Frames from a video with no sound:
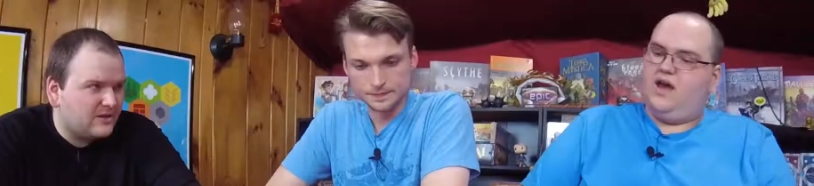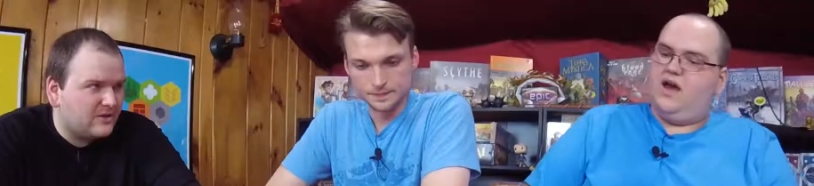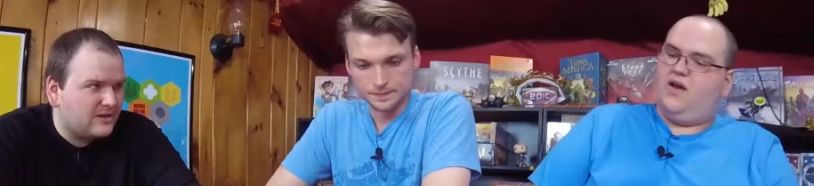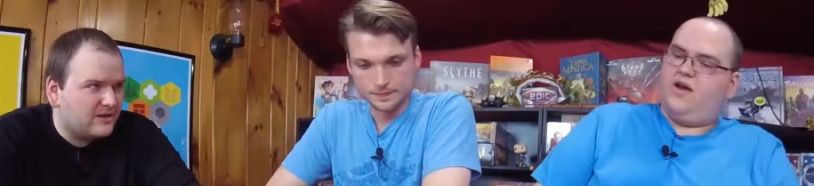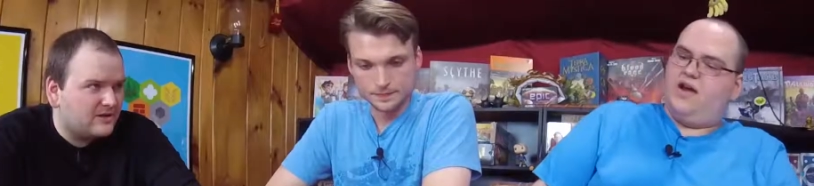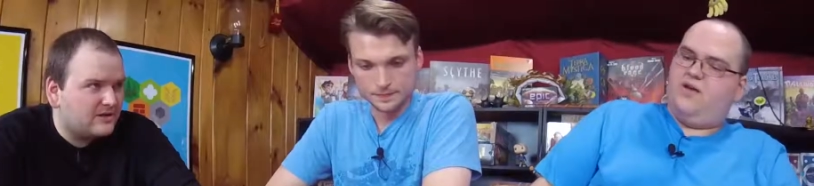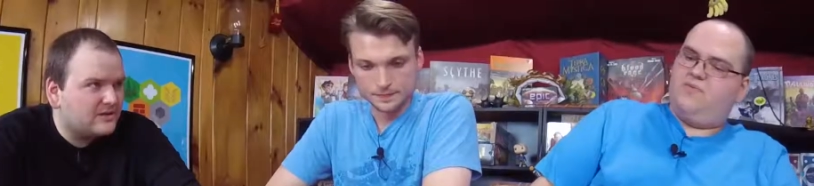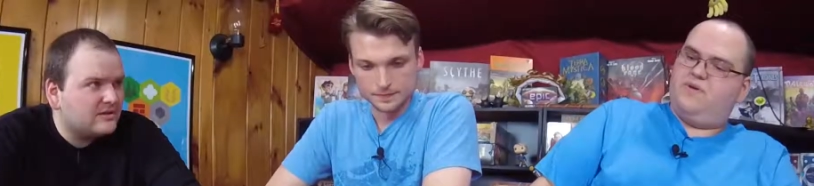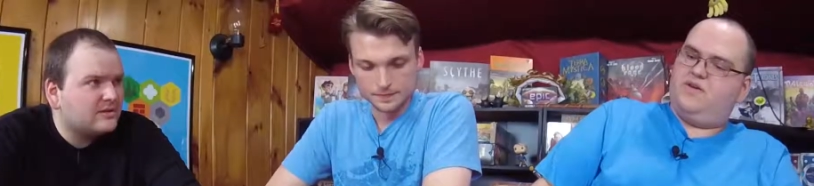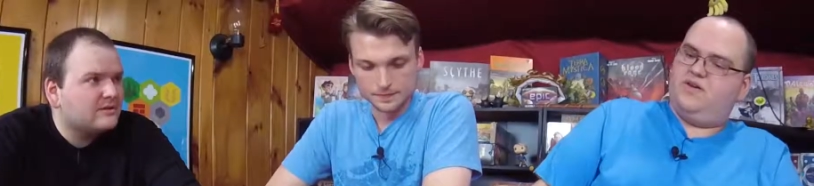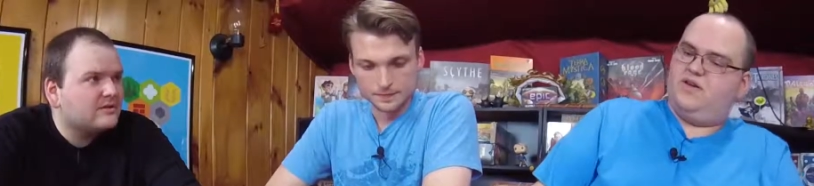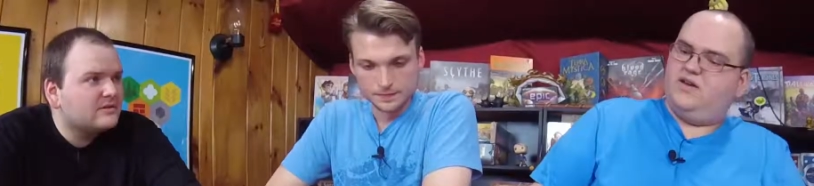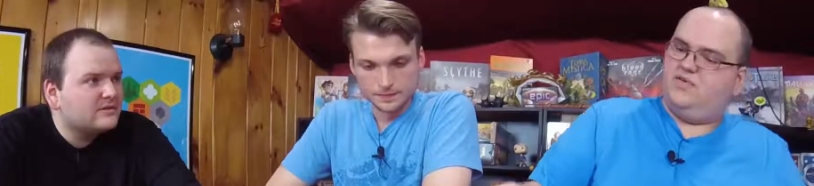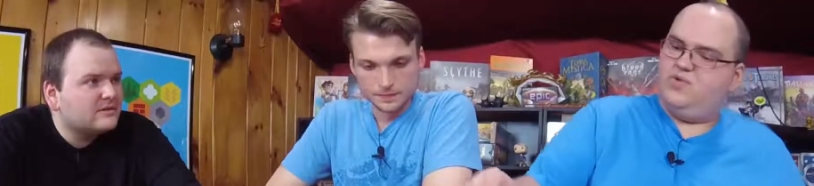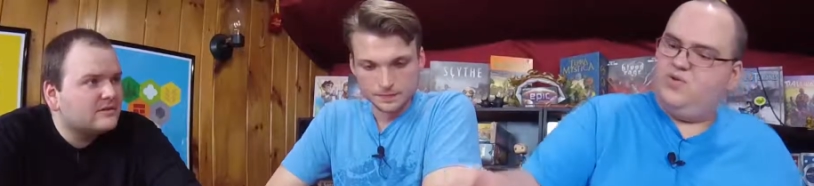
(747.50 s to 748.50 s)
Speaker 1: Here. All right, I'm
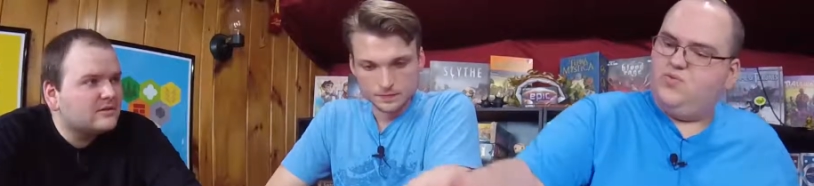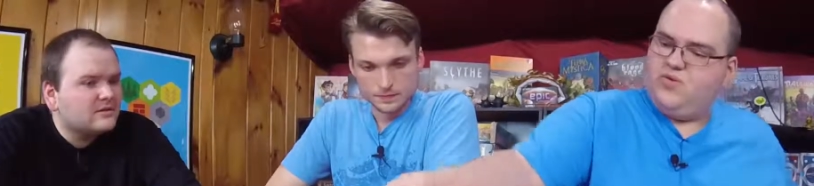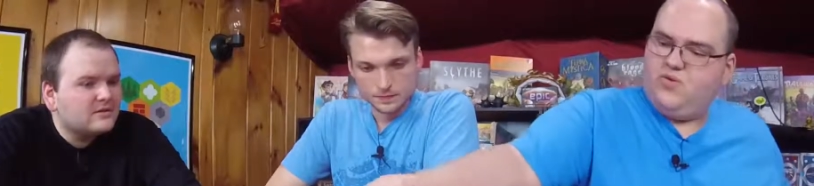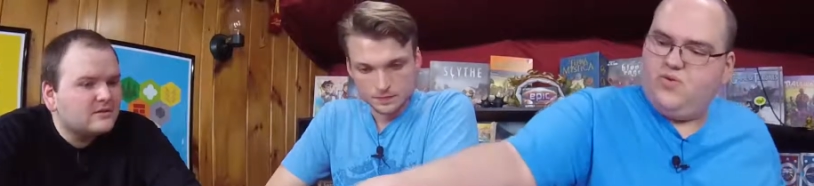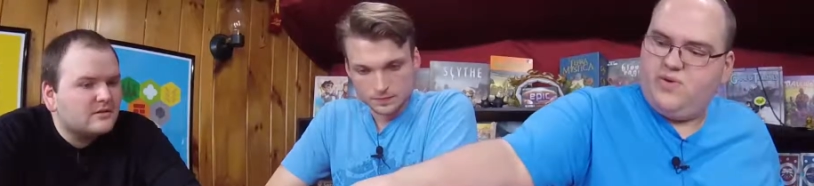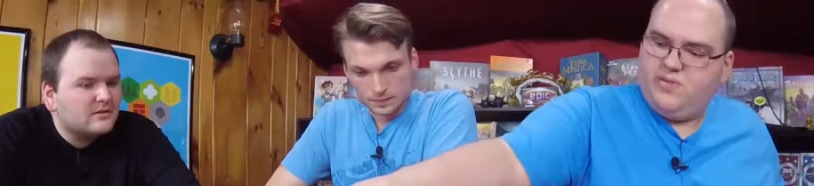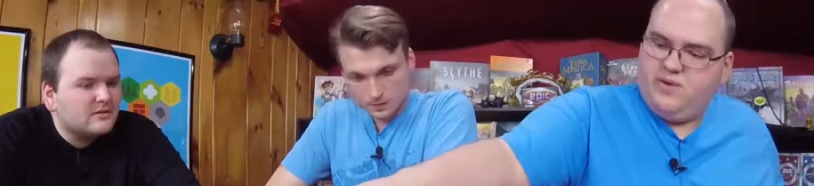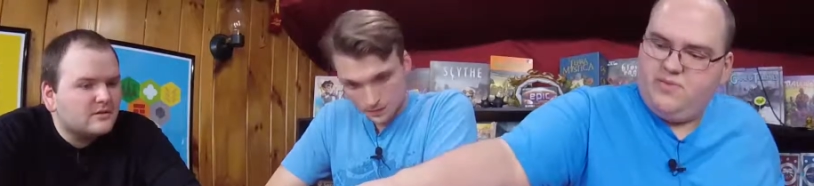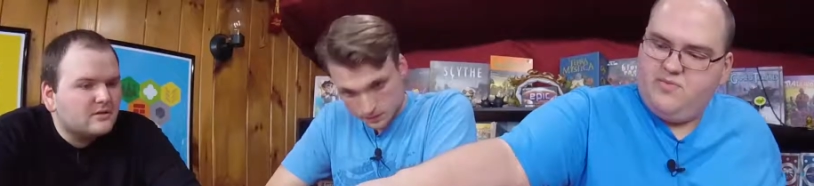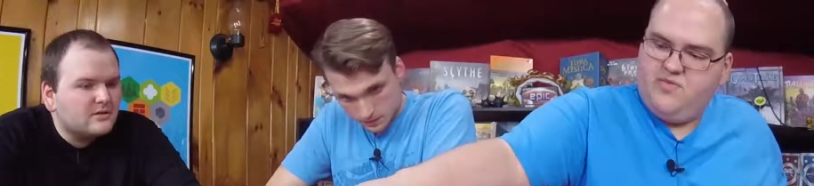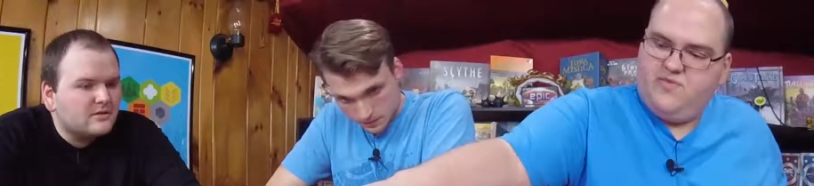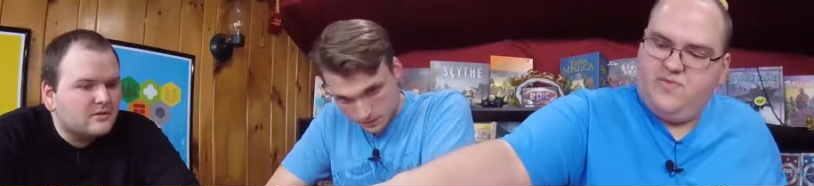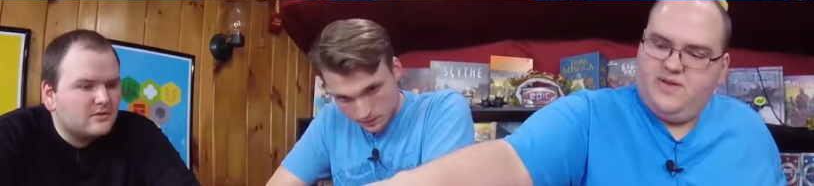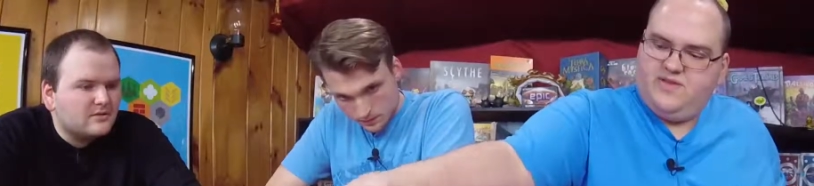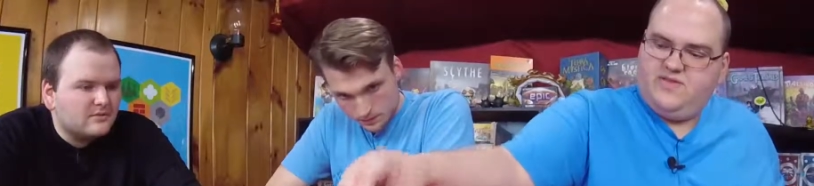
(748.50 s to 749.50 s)
gonna re-roll one of my
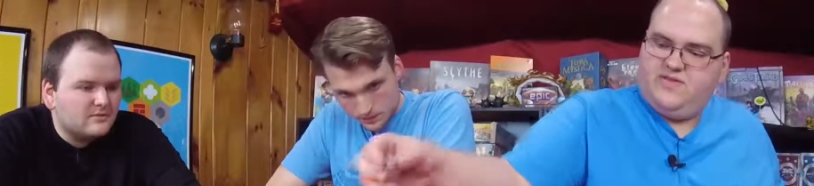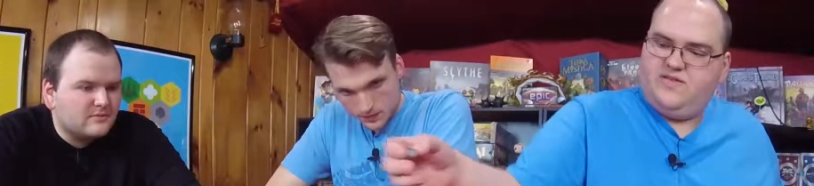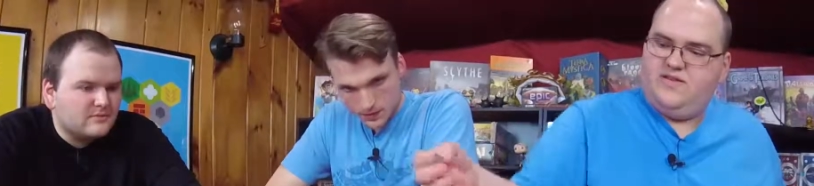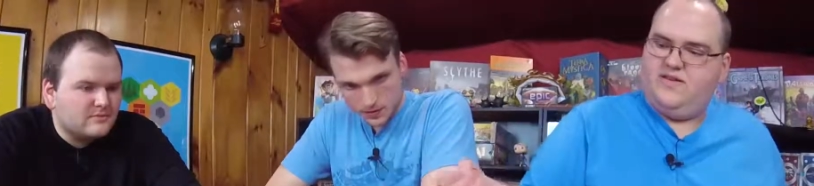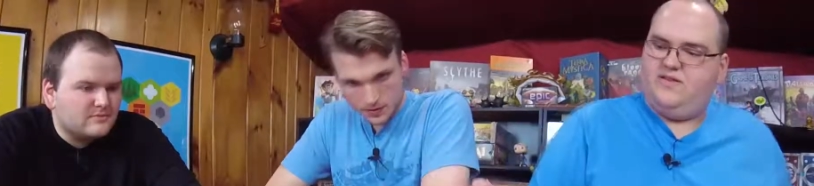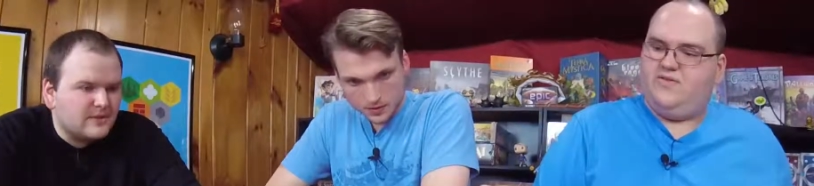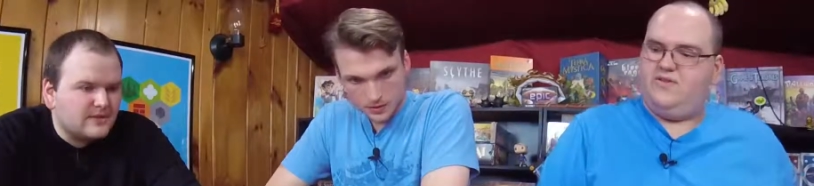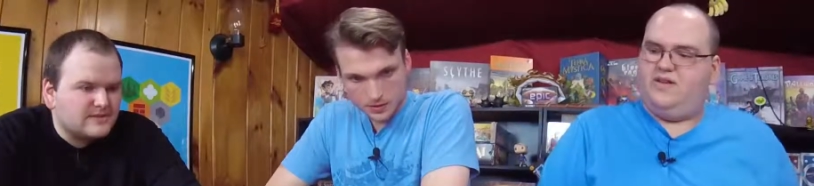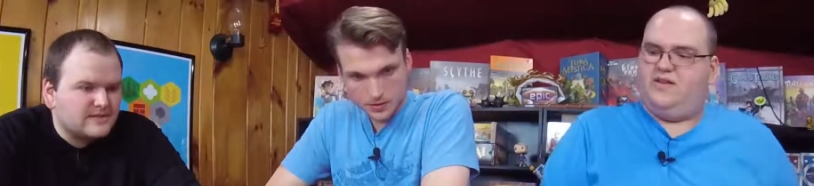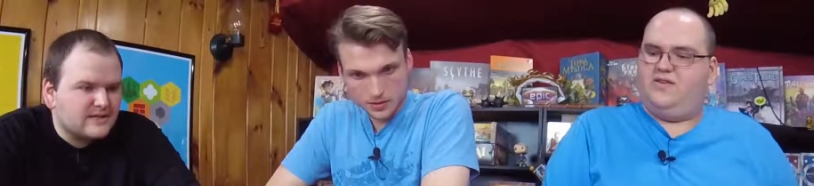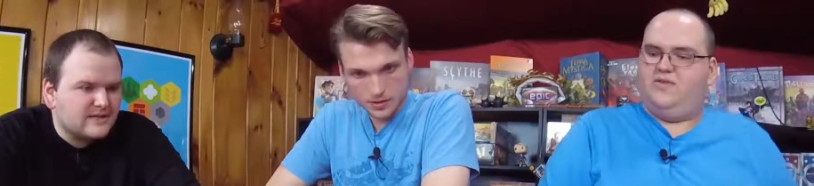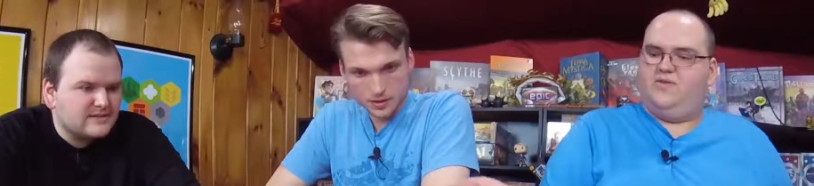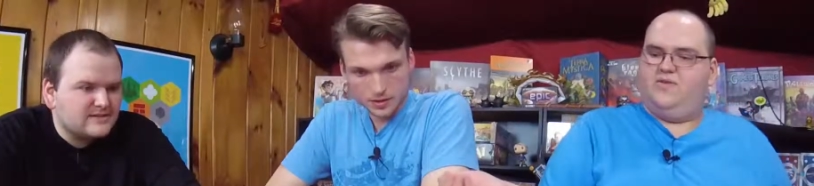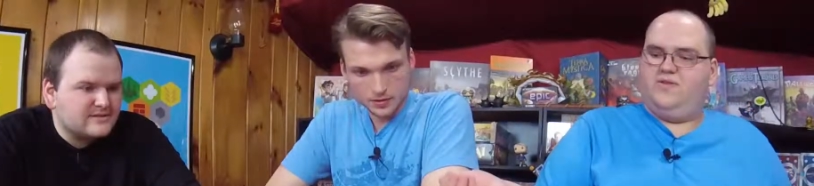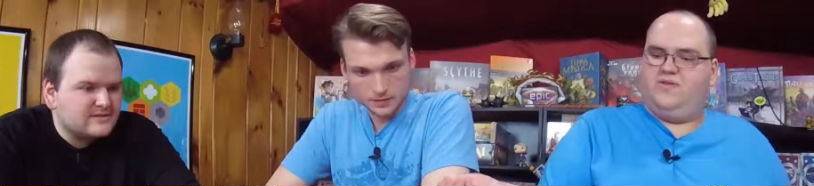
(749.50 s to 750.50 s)
movements. I think
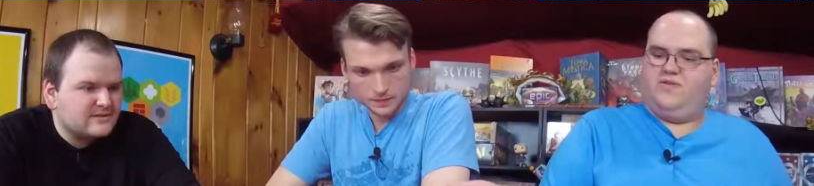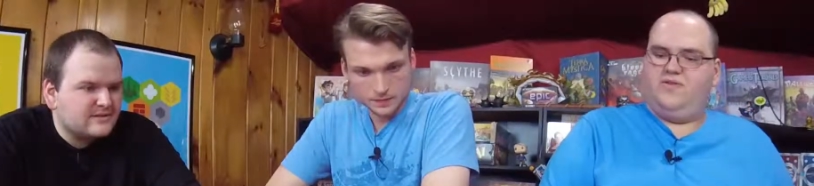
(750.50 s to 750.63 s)
okay.